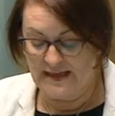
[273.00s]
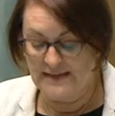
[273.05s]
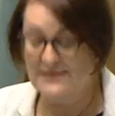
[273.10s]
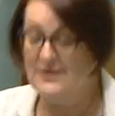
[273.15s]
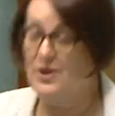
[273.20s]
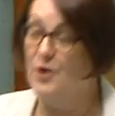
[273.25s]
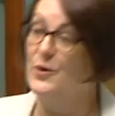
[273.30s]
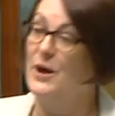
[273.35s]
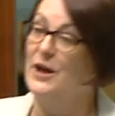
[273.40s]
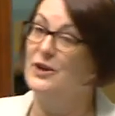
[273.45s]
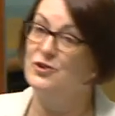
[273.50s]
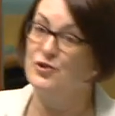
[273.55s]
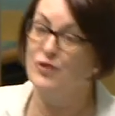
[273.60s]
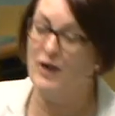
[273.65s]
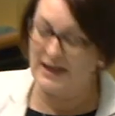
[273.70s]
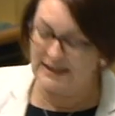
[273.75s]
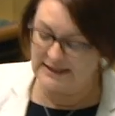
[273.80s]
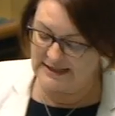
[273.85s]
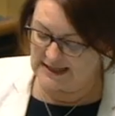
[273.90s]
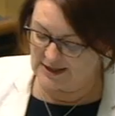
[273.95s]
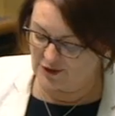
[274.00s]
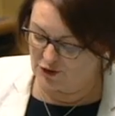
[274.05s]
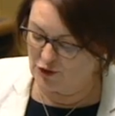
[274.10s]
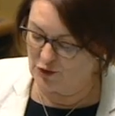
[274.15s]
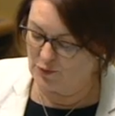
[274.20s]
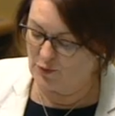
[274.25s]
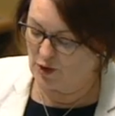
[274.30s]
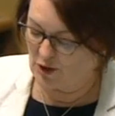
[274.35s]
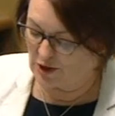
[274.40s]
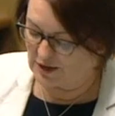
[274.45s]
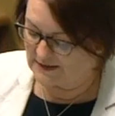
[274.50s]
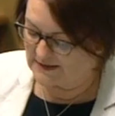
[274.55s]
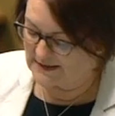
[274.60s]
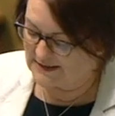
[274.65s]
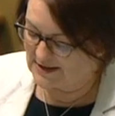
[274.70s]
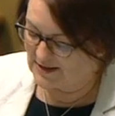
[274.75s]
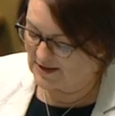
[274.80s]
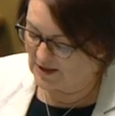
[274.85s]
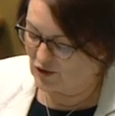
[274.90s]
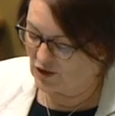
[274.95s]
So attracting new workers
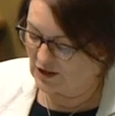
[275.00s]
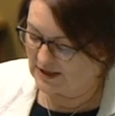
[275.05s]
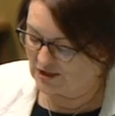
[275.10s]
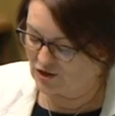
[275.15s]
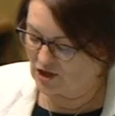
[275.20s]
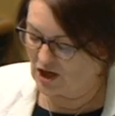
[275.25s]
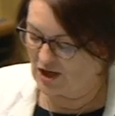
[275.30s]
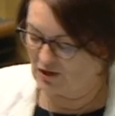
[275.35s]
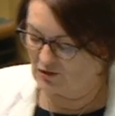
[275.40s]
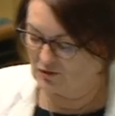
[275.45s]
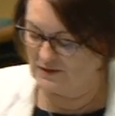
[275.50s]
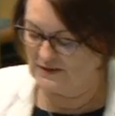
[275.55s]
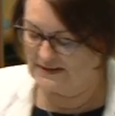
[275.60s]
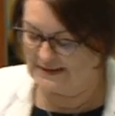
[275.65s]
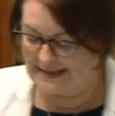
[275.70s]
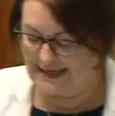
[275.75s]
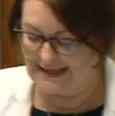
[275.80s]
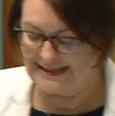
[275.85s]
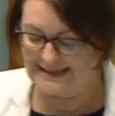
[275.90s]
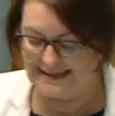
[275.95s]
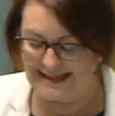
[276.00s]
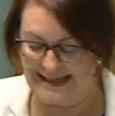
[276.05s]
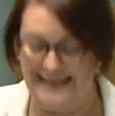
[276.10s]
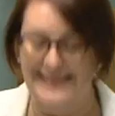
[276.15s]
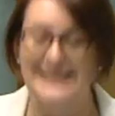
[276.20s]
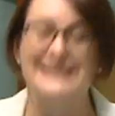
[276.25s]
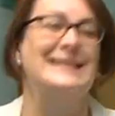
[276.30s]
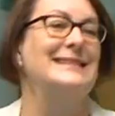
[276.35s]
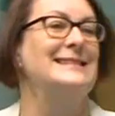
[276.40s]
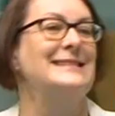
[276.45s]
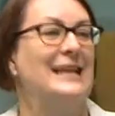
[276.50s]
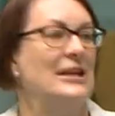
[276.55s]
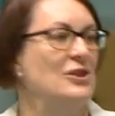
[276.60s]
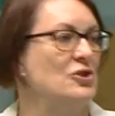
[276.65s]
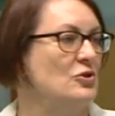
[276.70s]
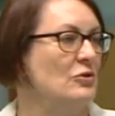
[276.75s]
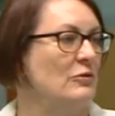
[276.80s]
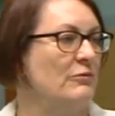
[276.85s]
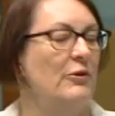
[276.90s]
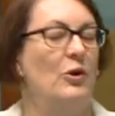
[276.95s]
to the early childhood sector is
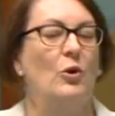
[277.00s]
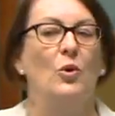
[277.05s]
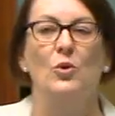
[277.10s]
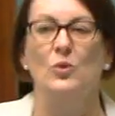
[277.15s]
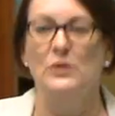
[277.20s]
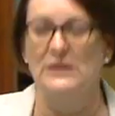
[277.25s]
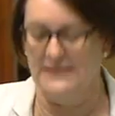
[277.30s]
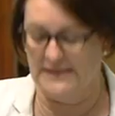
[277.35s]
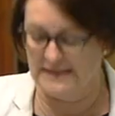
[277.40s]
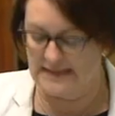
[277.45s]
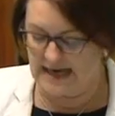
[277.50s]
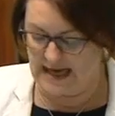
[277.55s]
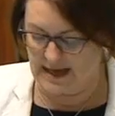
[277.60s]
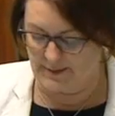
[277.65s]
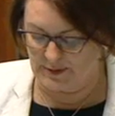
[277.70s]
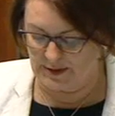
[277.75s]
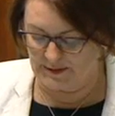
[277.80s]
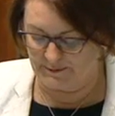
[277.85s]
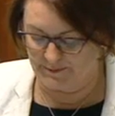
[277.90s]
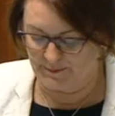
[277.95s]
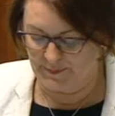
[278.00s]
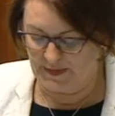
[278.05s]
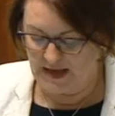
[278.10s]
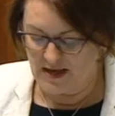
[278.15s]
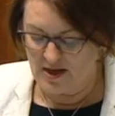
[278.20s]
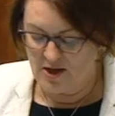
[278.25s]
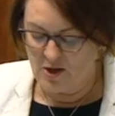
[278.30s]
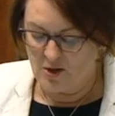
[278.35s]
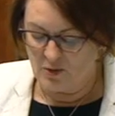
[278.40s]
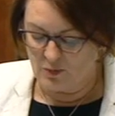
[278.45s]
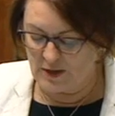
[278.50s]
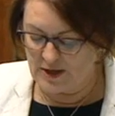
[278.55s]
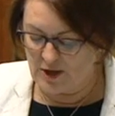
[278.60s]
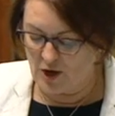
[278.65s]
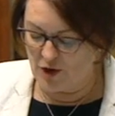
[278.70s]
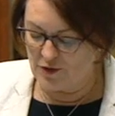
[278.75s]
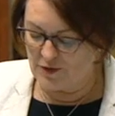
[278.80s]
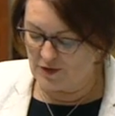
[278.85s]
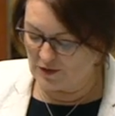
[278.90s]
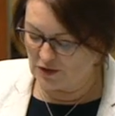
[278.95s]
essential for all this to happen. We
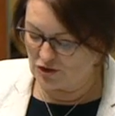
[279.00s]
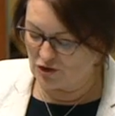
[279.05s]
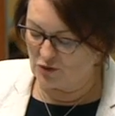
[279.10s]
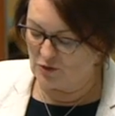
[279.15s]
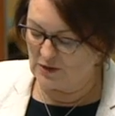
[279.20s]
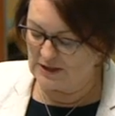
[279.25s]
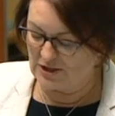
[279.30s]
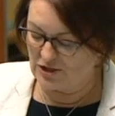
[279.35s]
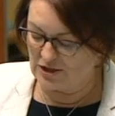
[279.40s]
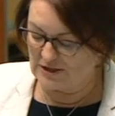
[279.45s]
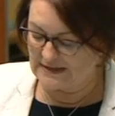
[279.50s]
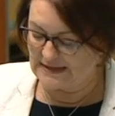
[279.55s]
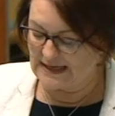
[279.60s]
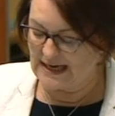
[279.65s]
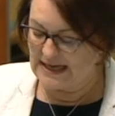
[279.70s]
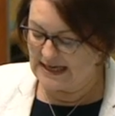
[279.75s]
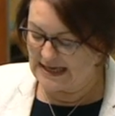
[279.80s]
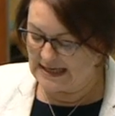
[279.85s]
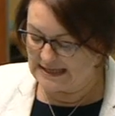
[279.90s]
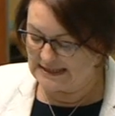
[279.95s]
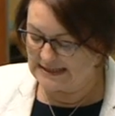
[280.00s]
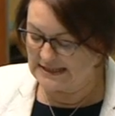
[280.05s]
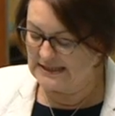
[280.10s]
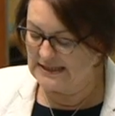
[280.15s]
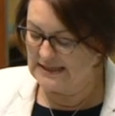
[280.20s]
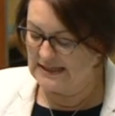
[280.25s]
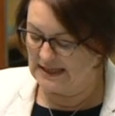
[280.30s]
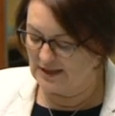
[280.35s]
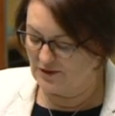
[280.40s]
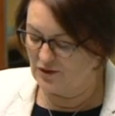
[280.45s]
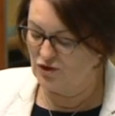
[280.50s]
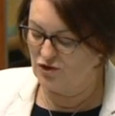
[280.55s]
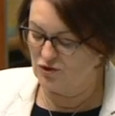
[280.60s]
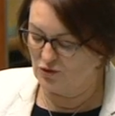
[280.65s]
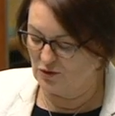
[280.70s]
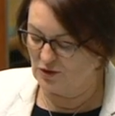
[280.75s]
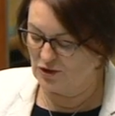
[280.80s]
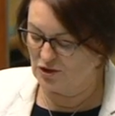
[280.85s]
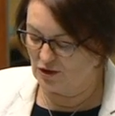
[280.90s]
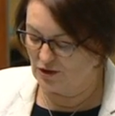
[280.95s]
know that the shortages can't, in the
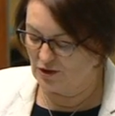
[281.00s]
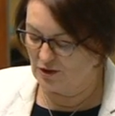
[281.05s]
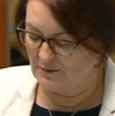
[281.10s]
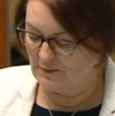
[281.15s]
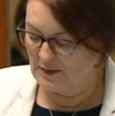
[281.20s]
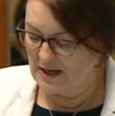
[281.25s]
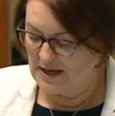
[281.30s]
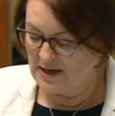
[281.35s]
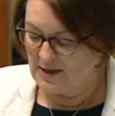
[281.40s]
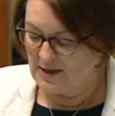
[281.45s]
short term,